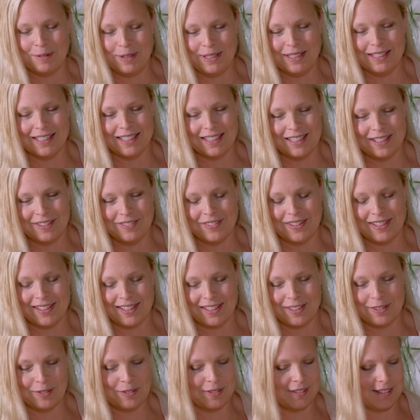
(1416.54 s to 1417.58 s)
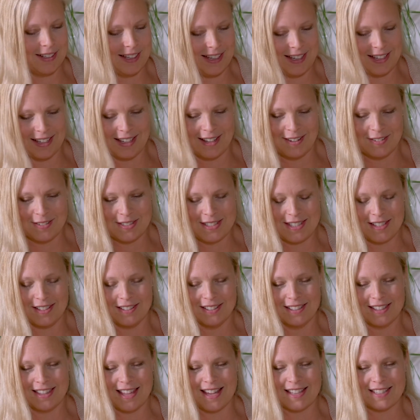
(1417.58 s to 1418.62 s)
We love Google Hangouts and
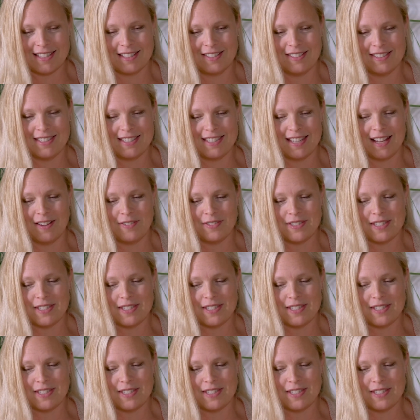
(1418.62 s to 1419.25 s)
all of that good stuff.